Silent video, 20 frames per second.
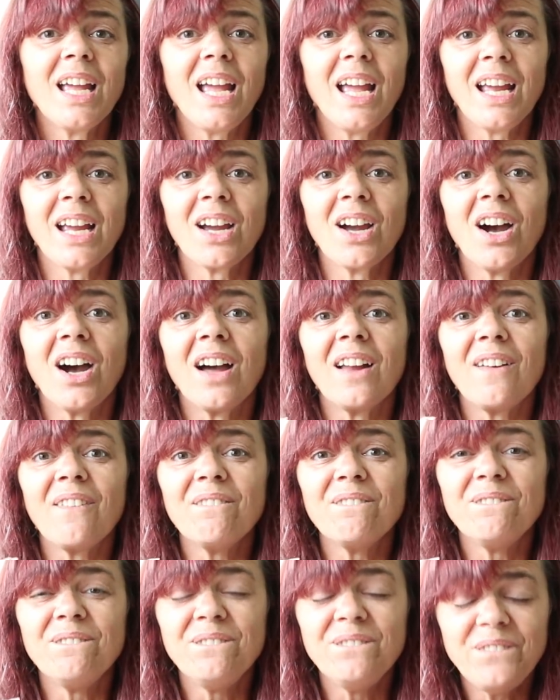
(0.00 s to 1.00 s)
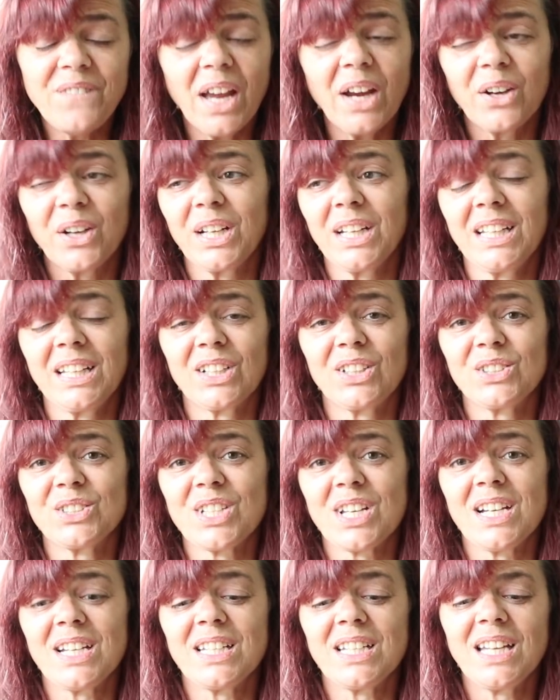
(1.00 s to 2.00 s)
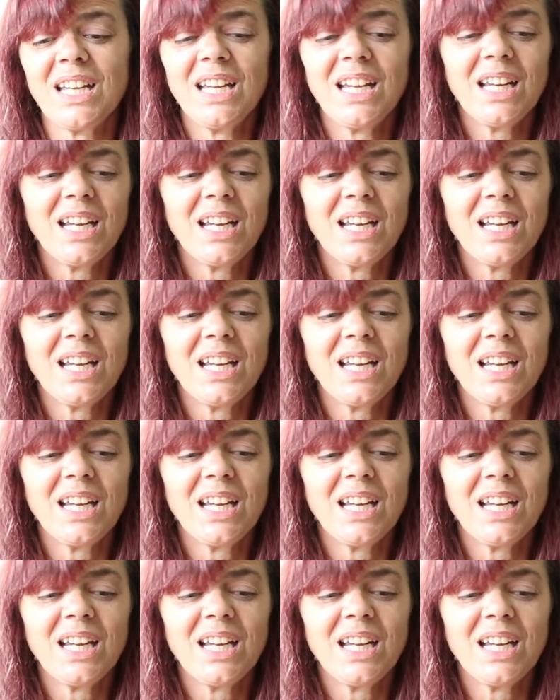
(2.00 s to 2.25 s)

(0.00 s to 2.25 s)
and got very little done.